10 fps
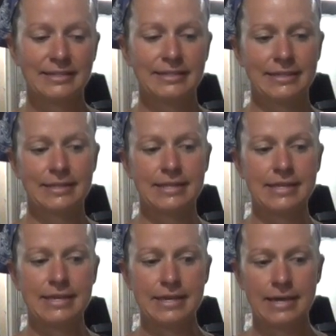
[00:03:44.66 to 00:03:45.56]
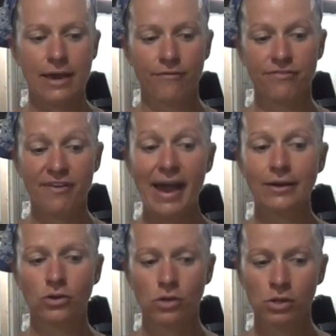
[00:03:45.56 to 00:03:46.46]
did the
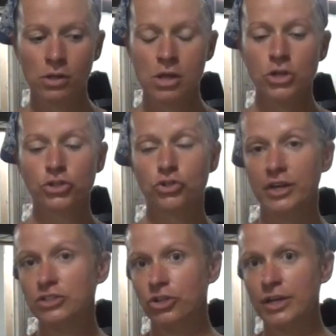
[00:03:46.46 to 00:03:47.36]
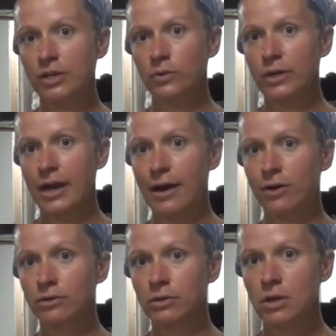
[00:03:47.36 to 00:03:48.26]
final strength training
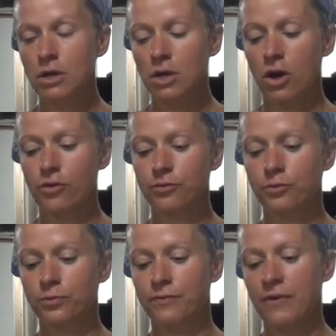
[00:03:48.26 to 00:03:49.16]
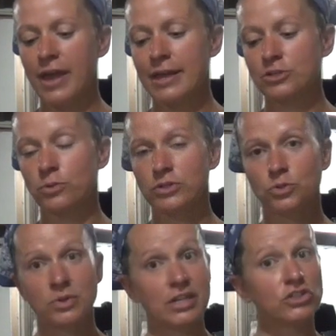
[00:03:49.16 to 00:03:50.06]
workout of
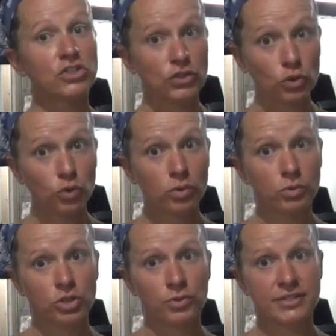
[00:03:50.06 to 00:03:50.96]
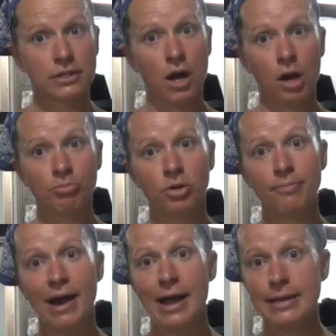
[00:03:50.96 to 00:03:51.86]
AX-1's week two, which was an upper
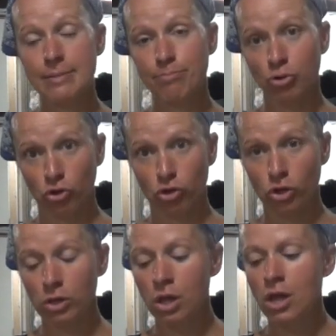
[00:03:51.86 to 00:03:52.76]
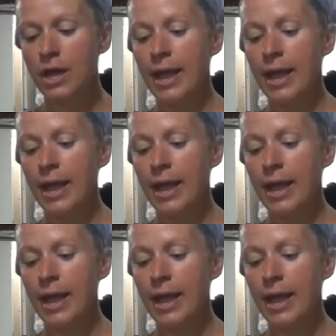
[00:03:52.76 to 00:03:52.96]
body pull.